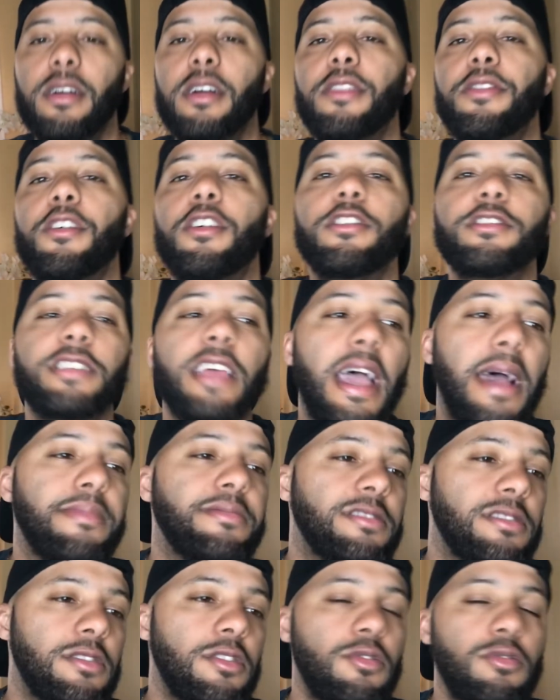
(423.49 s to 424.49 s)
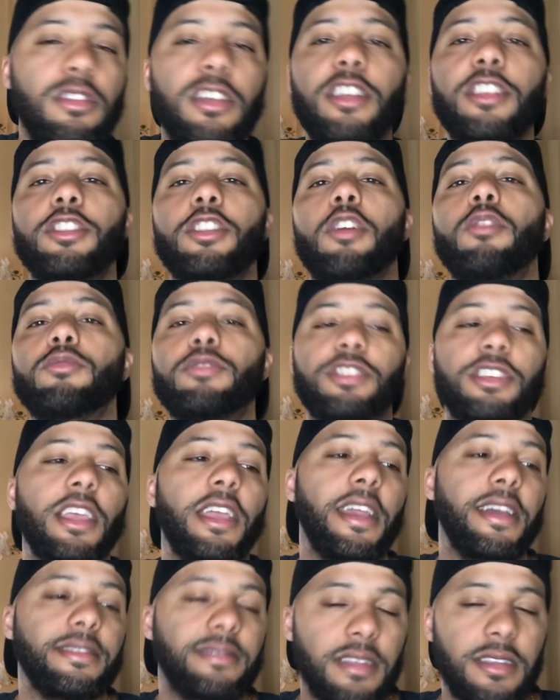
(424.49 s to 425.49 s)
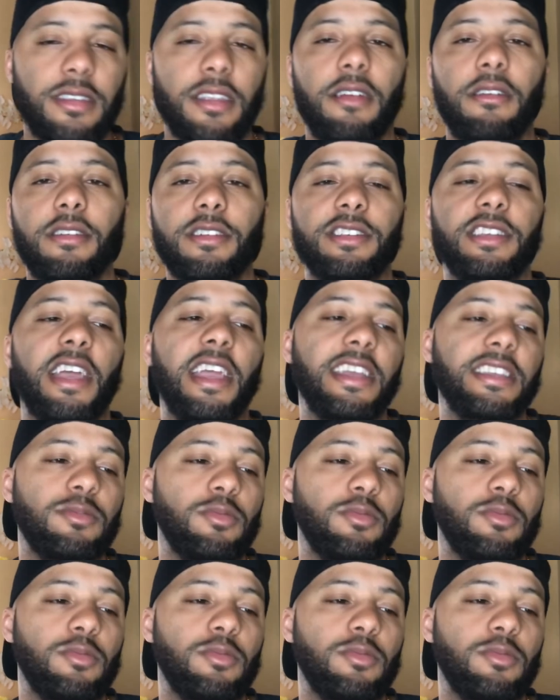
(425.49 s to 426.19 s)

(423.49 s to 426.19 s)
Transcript: there is absolutely no chance that Derrick James